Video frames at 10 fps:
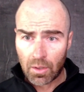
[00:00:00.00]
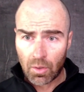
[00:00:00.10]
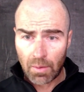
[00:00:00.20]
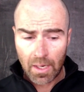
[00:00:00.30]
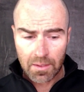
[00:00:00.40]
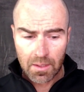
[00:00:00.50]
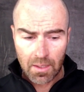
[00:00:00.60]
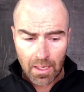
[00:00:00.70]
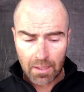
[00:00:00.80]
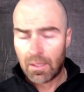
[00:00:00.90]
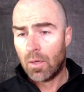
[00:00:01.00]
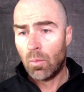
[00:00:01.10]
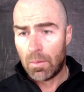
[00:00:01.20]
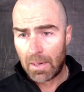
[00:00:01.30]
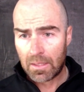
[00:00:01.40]
horizon, and I think it
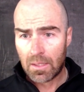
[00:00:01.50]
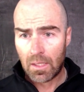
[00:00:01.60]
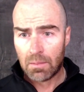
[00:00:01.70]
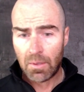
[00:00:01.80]
would make sense.